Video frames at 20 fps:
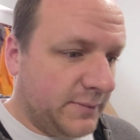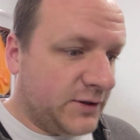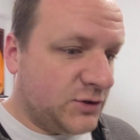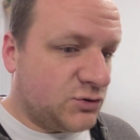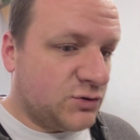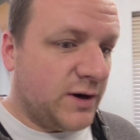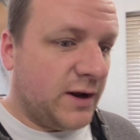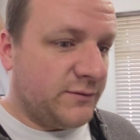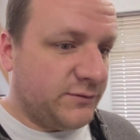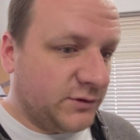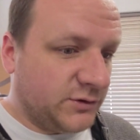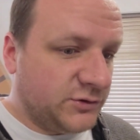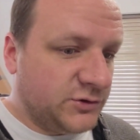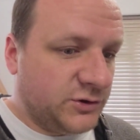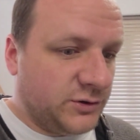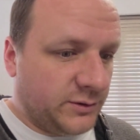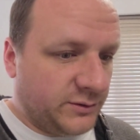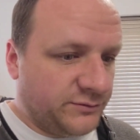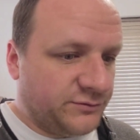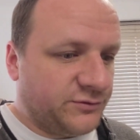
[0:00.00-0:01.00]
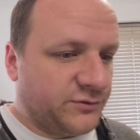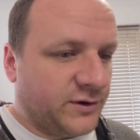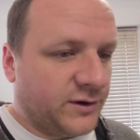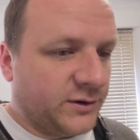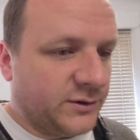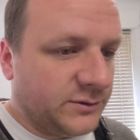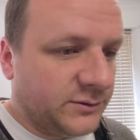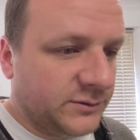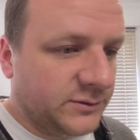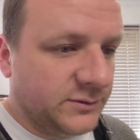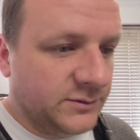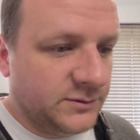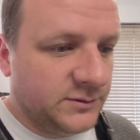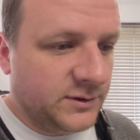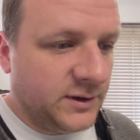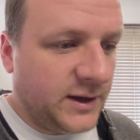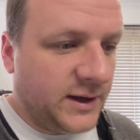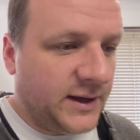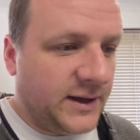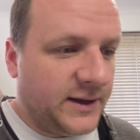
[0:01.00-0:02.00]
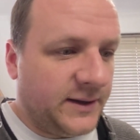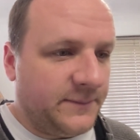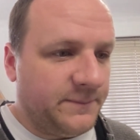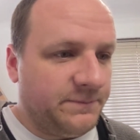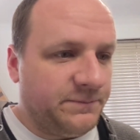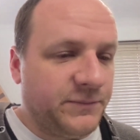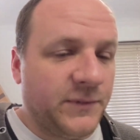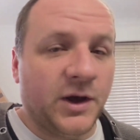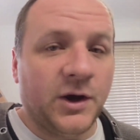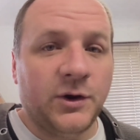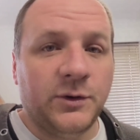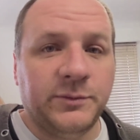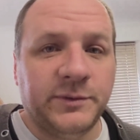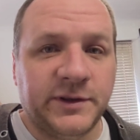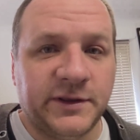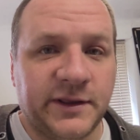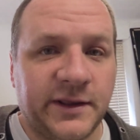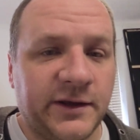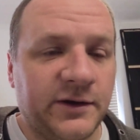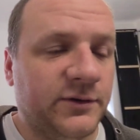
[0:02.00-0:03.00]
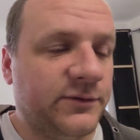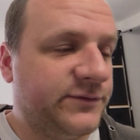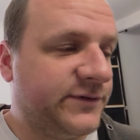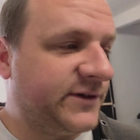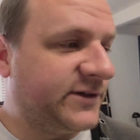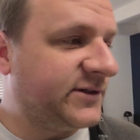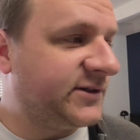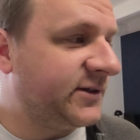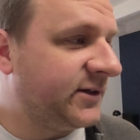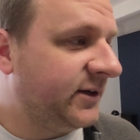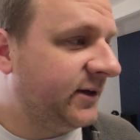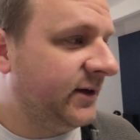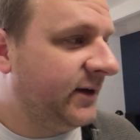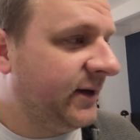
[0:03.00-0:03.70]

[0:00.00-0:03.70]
travel to and fro home and the office.